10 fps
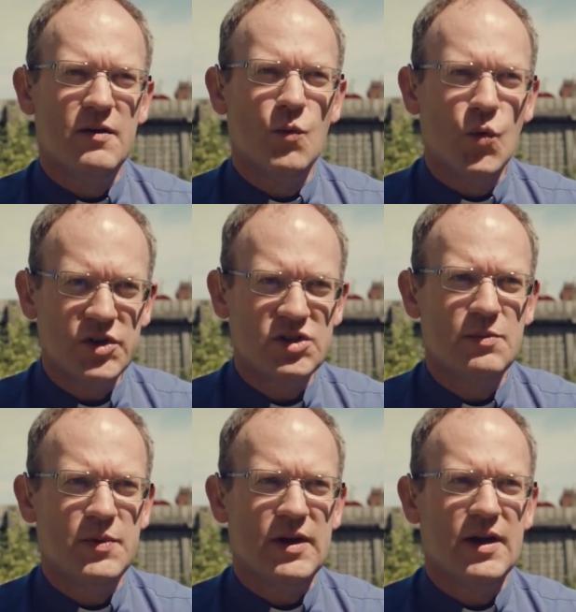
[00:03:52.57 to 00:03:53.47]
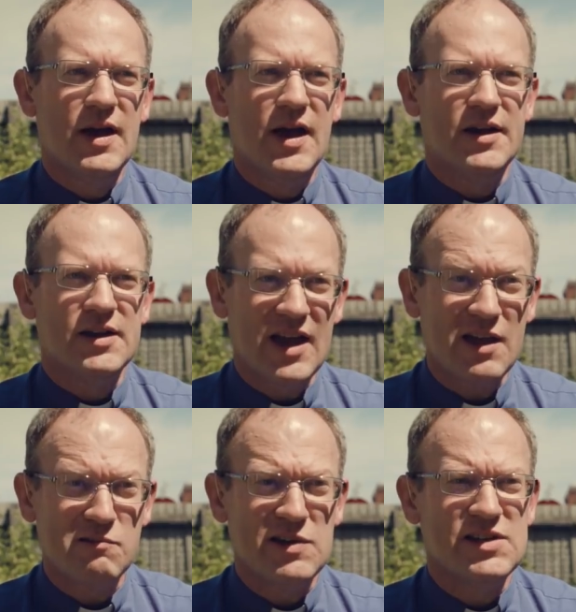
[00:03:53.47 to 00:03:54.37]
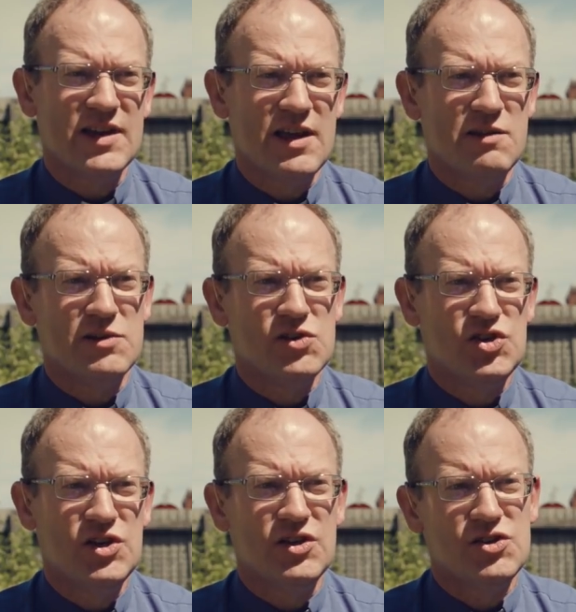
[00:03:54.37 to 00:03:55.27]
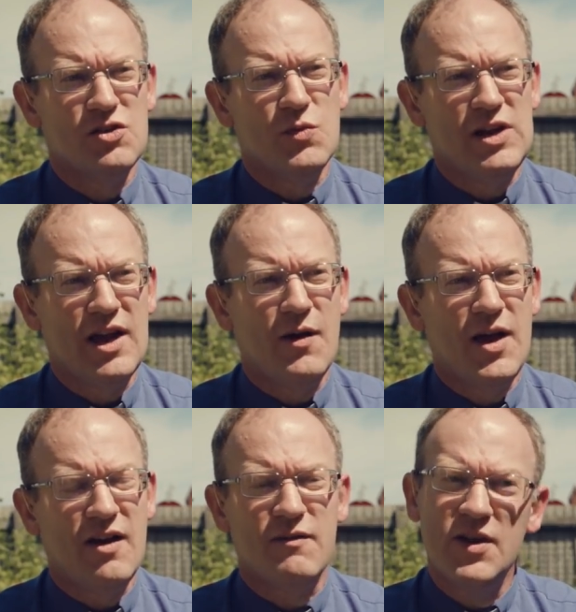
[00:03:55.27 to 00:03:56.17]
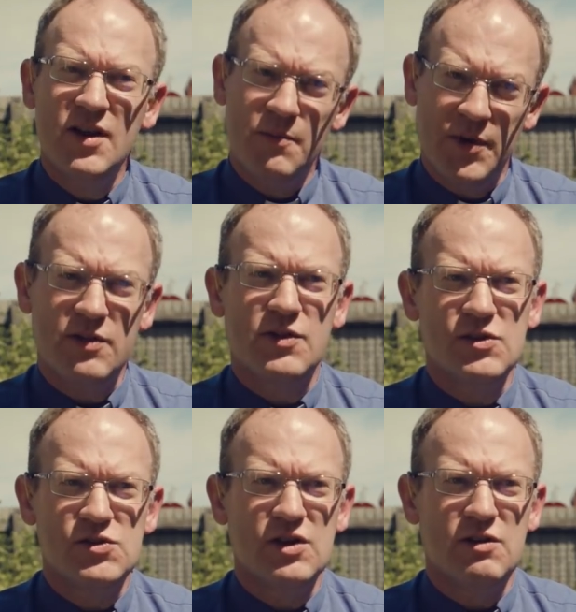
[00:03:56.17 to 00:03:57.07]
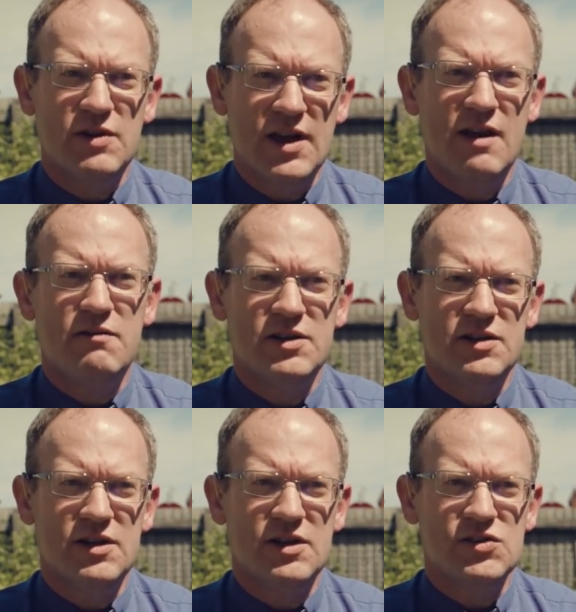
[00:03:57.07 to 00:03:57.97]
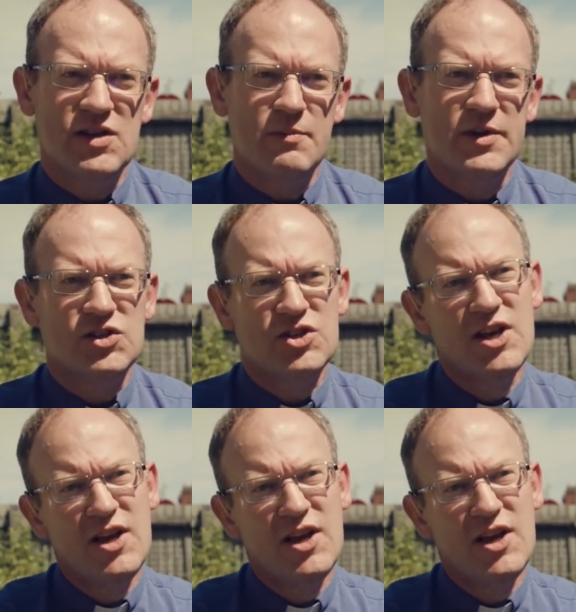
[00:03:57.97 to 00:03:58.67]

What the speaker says: worshipping and gathering together as church that we now have, both those that are inherited and established